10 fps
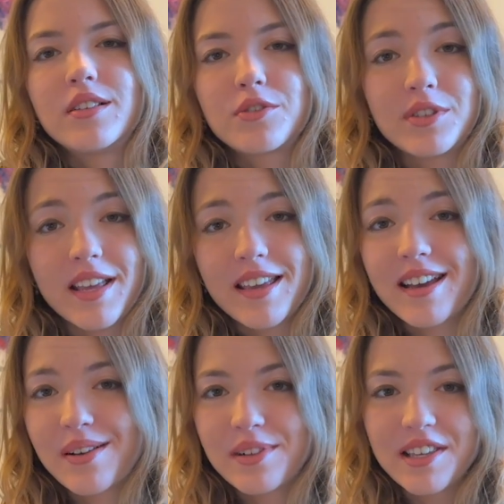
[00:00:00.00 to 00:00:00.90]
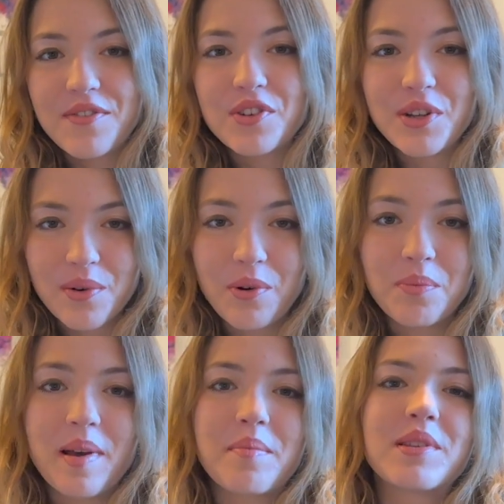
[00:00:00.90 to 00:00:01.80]
Today, I will give you the
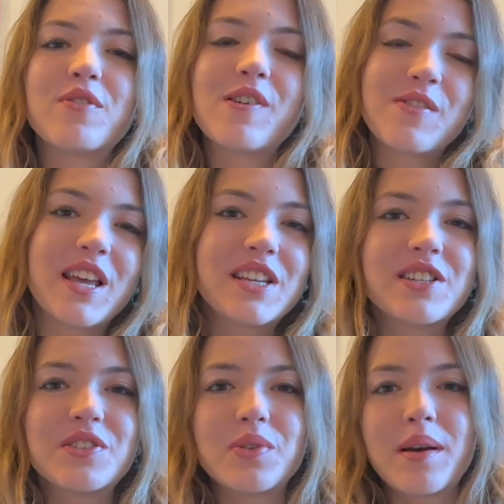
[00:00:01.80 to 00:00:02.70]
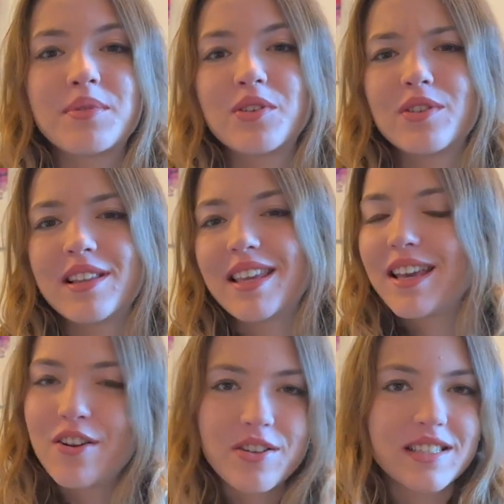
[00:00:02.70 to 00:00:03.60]
roadmap, the foundations you absolutely
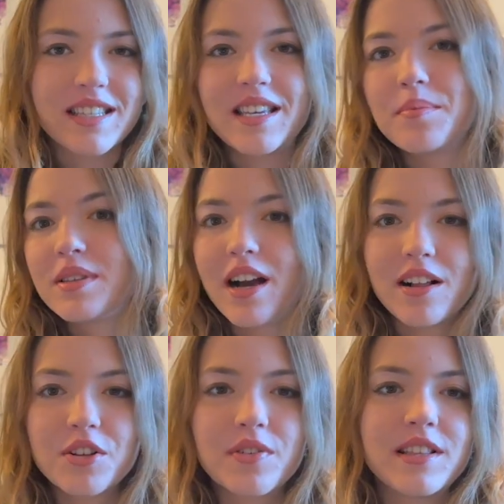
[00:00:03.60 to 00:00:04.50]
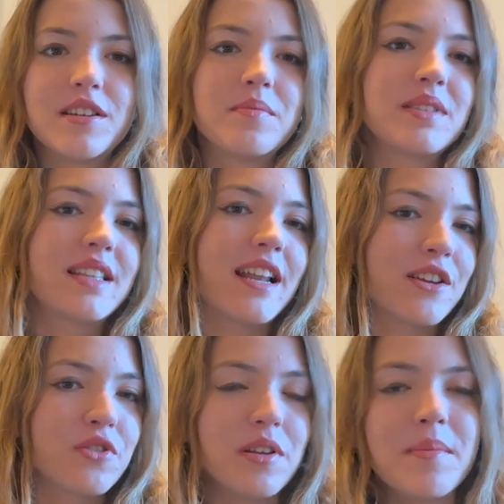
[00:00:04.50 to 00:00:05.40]
cannot skip, the algorithms that
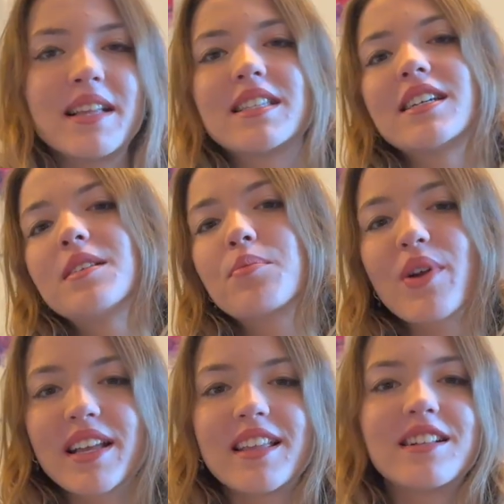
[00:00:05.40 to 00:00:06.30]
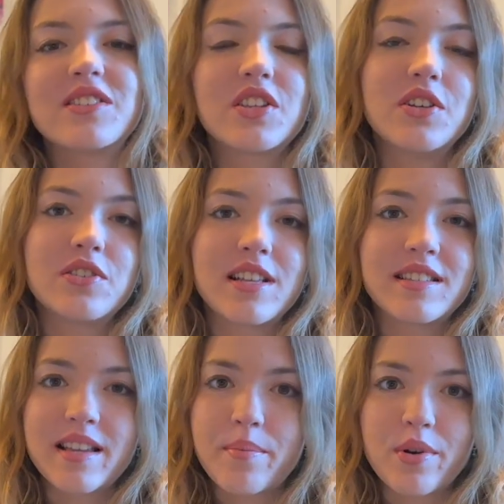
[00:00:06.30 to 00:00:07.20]
actually matter, the practical skills that
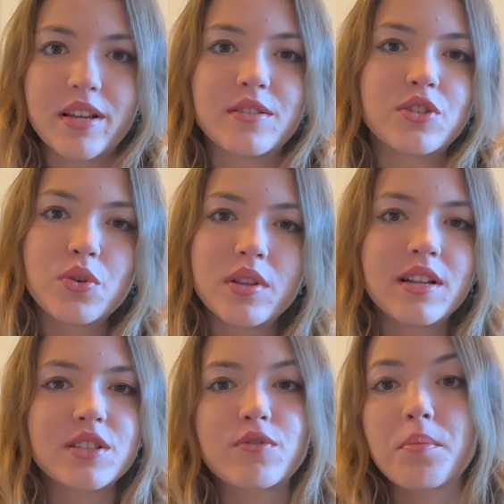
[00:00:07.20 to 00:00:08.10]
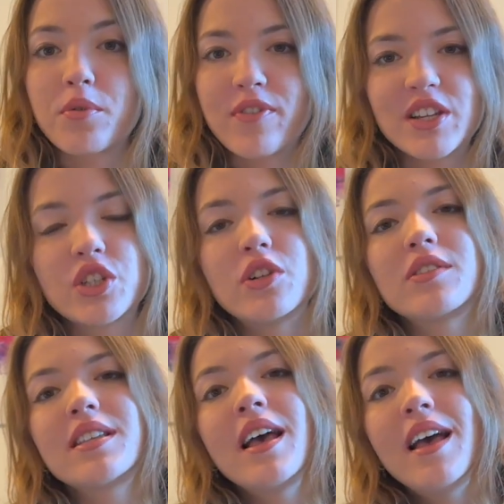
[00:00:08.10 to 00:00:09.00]
separate students from
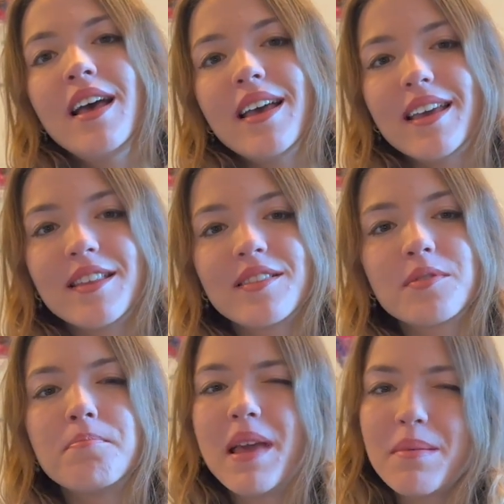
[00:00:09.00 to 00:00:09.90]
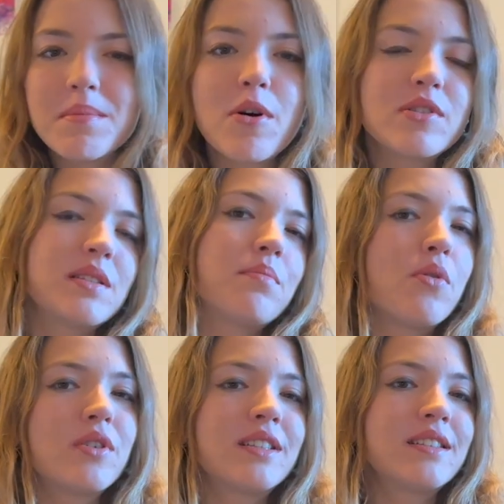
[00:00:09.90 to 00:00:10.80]
professionals, and maybe most
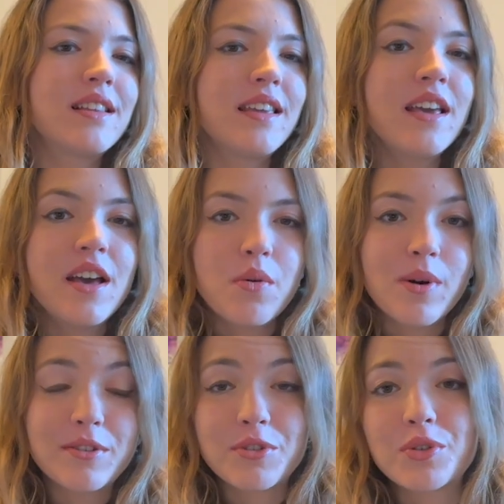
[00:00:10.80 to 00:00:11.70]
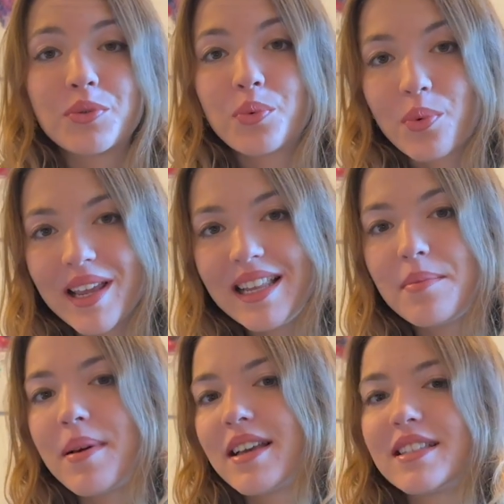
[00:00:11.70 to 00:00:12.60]
importantly, what you should really
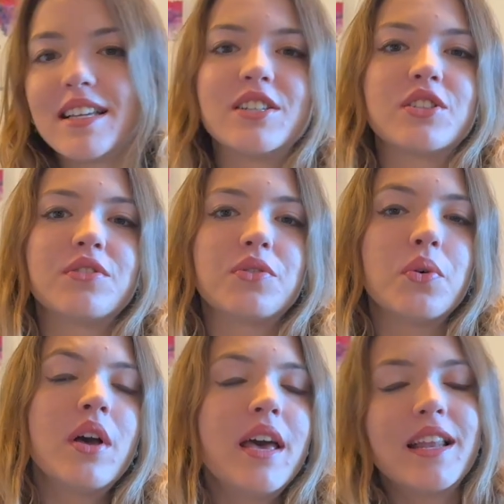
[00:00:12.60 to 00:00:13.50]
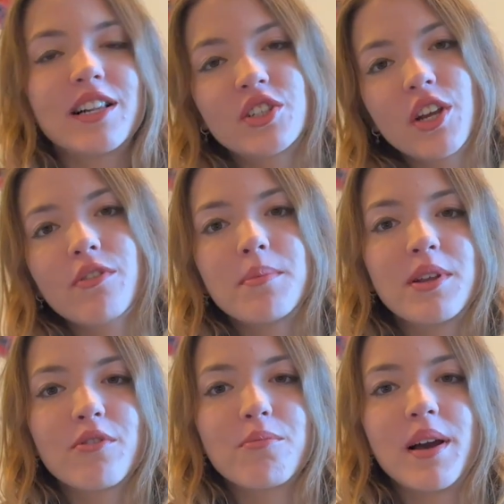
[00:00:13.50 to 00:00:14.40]
pay attention to. And I'll share a
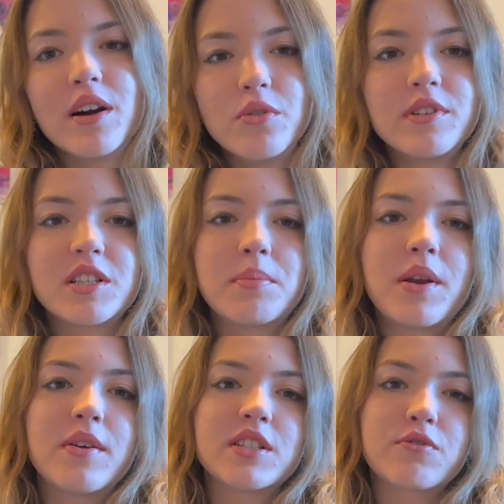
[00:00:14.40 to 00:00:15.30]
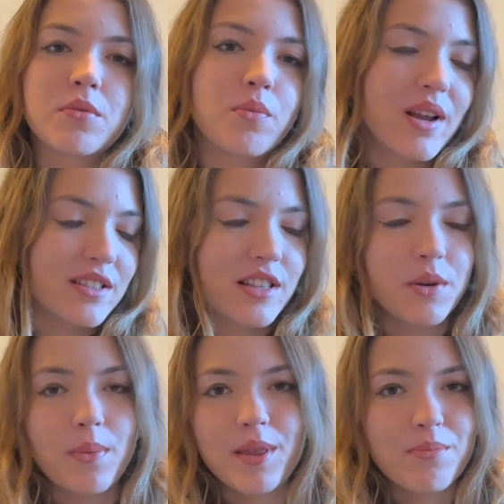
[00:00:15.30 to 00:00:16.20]
bit of my own experience from
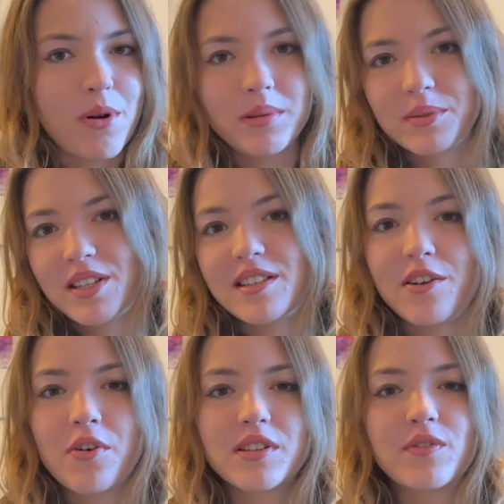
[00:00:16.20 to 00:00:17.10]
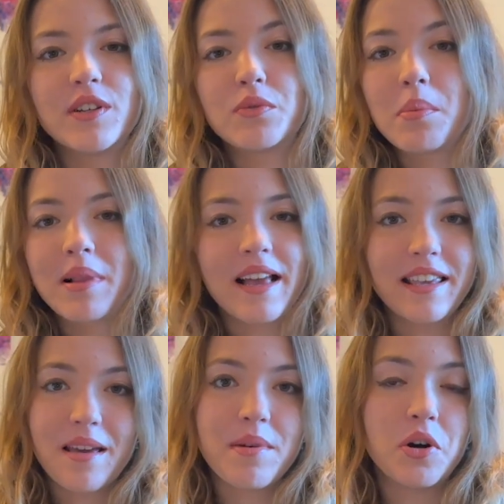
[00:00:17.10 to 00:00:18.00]
wrestling with problem sheets at Oxford to applying
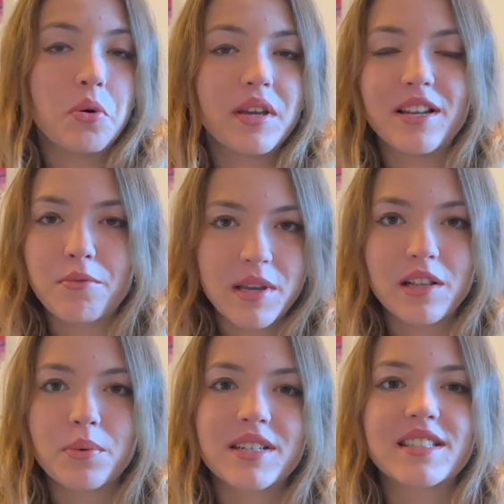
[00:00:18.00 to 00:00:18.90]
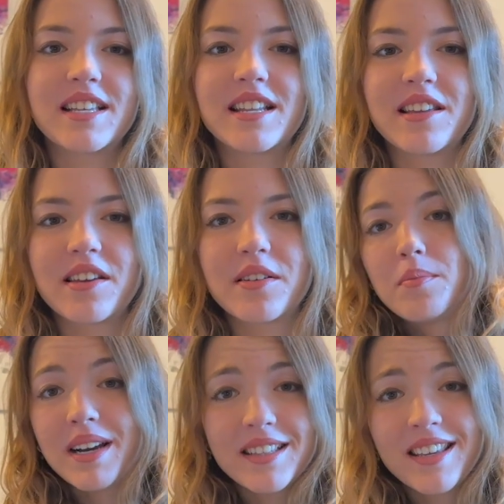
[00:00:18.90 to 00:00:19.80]
ML in a real-world setting.
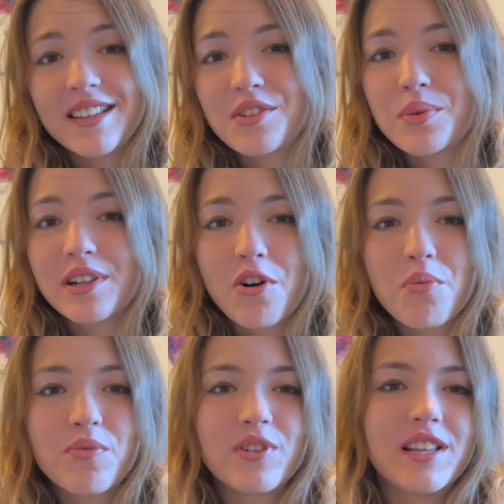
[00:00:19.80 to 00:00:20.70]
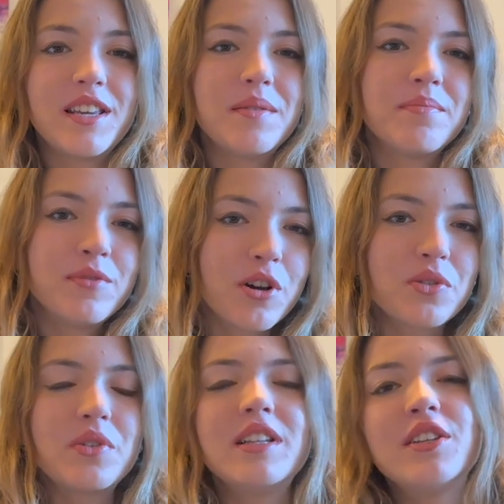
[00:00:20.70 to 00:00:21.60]
By the end, you will hopefully not
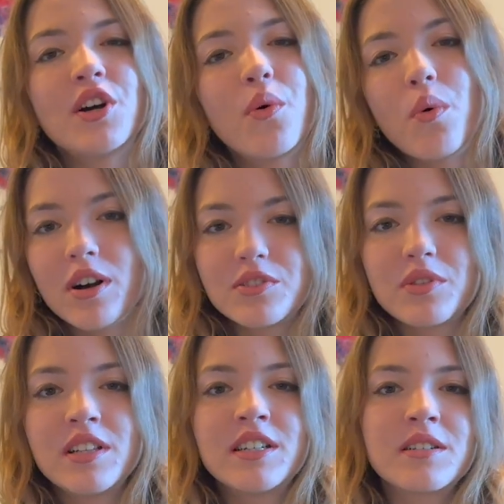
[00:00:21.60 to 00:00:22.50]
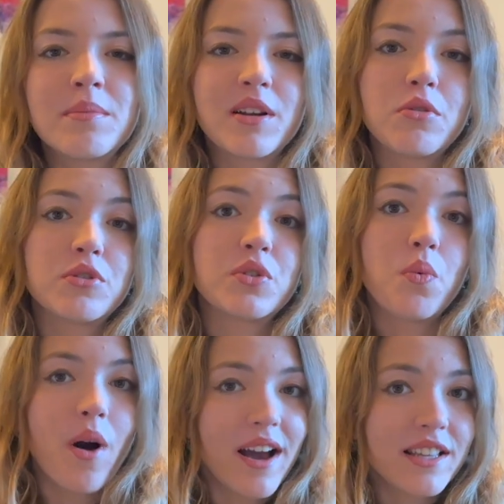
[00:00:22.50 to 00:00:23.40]
only know what to learn, but also
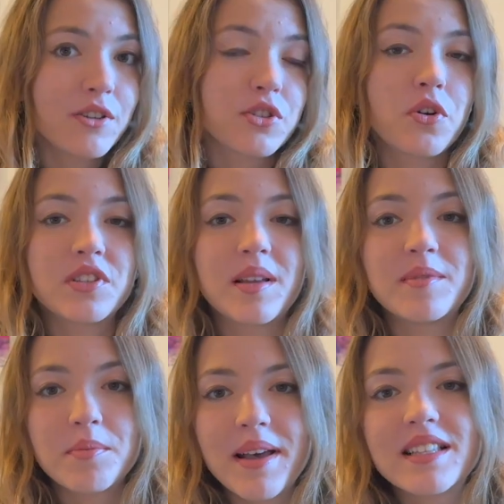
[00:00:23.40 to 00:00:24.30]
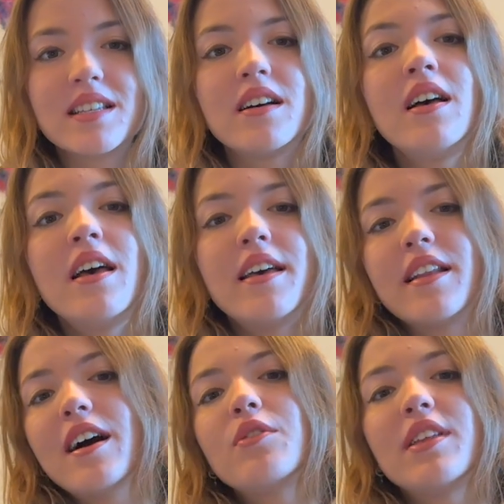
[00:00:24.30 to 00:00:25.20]
why those concepts matter and
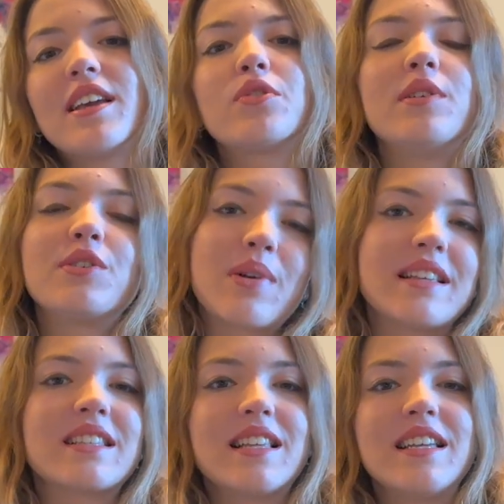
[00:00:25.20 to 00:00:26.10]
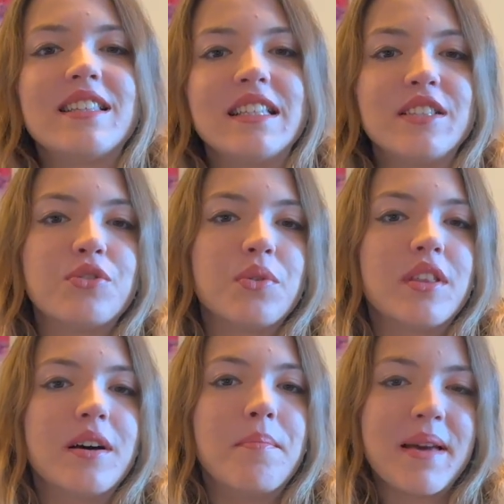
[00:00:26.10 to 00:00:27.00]
how they actually translate into
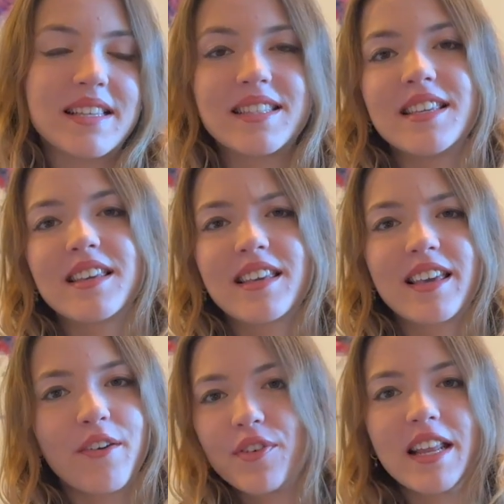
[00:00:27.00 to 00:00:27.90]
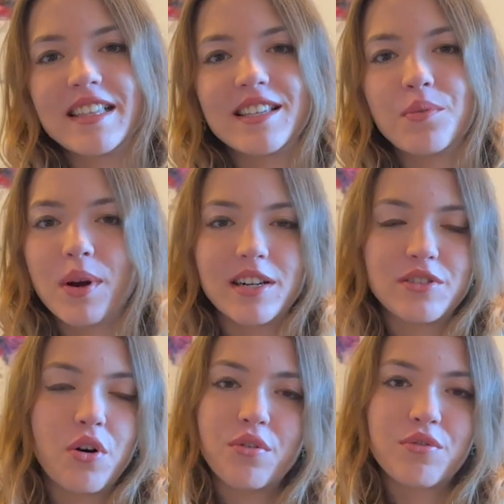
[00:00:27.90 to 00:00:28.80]
the messy, caffeinated
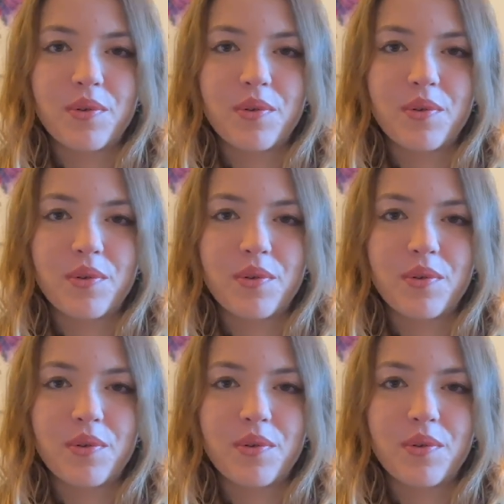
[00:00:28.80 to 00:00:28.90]
world of